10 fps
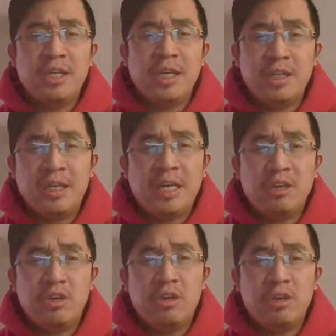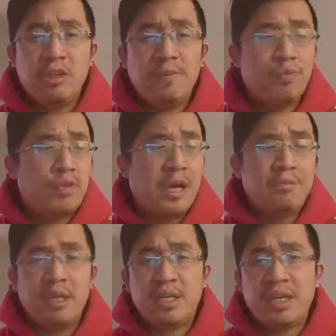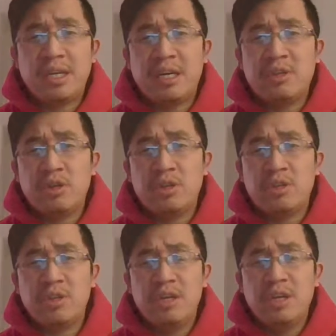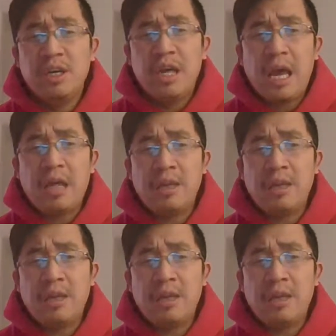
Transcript: So Ilyana, I got yours. Dominic, I got yours.